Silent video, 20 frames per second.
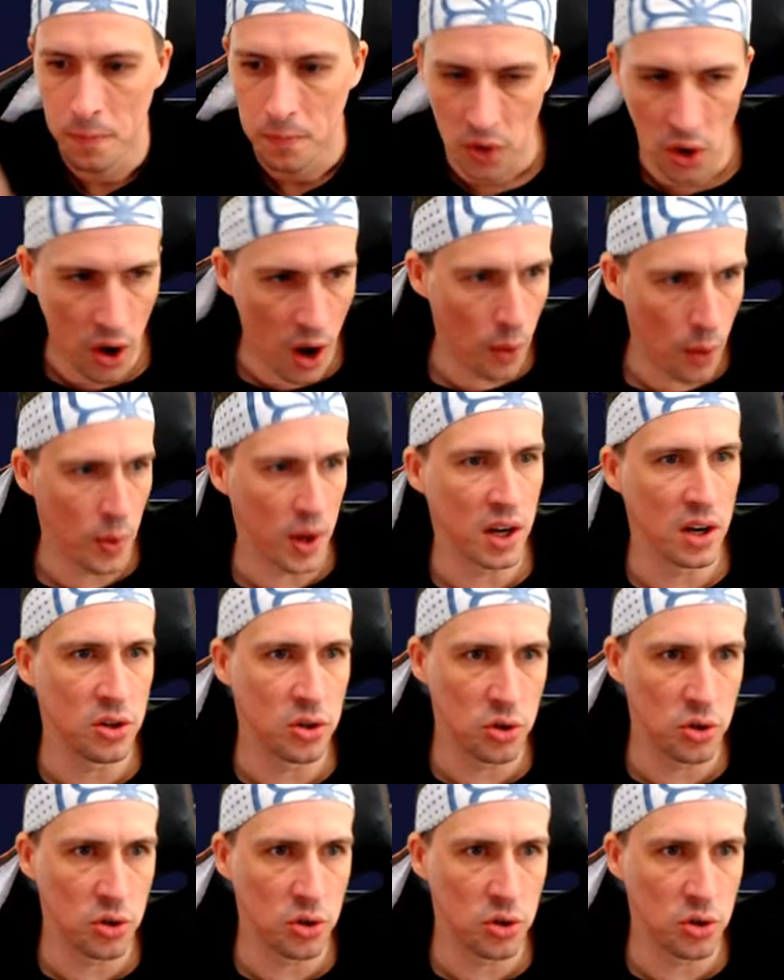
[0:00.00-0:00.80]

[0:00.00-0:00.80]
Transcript: All right, we're gonna do